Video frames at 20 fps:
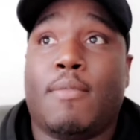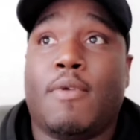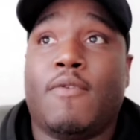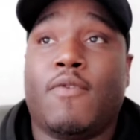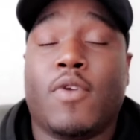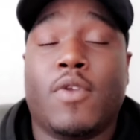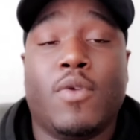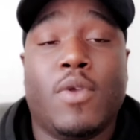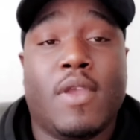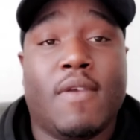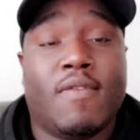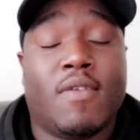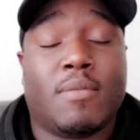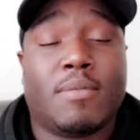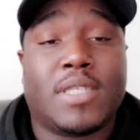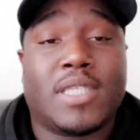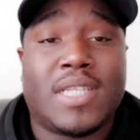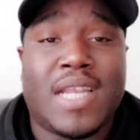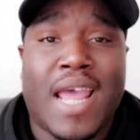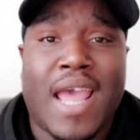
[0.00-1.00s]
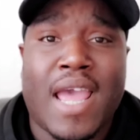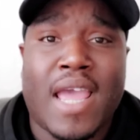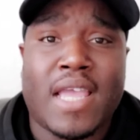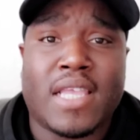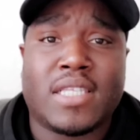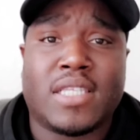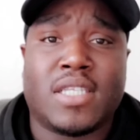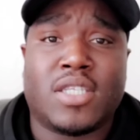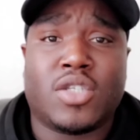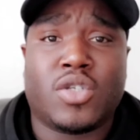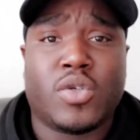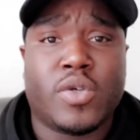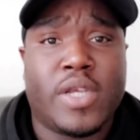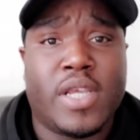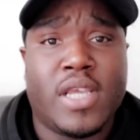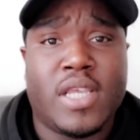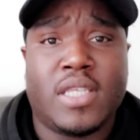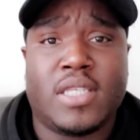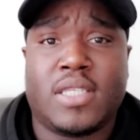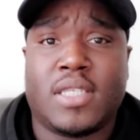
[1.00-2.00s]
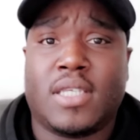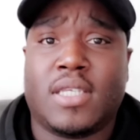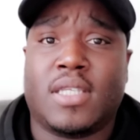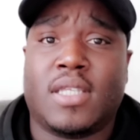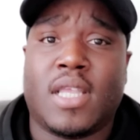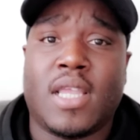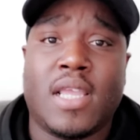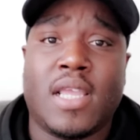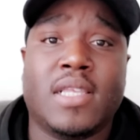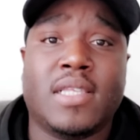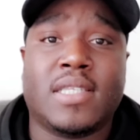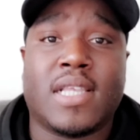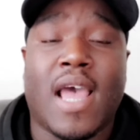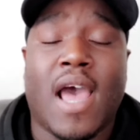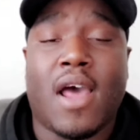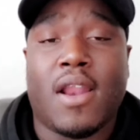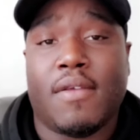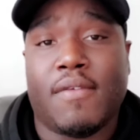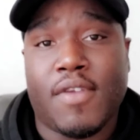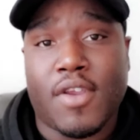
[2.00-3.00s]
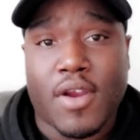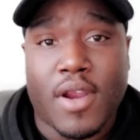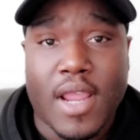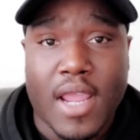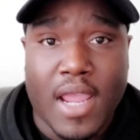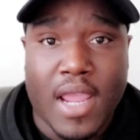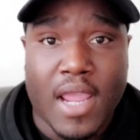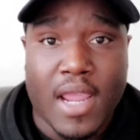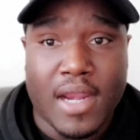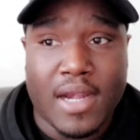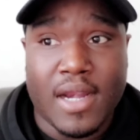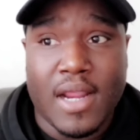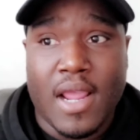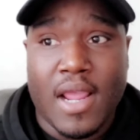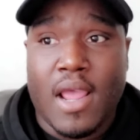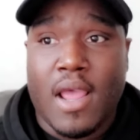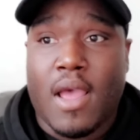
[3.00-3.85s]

before you give them snacks and treats and things out of your hand.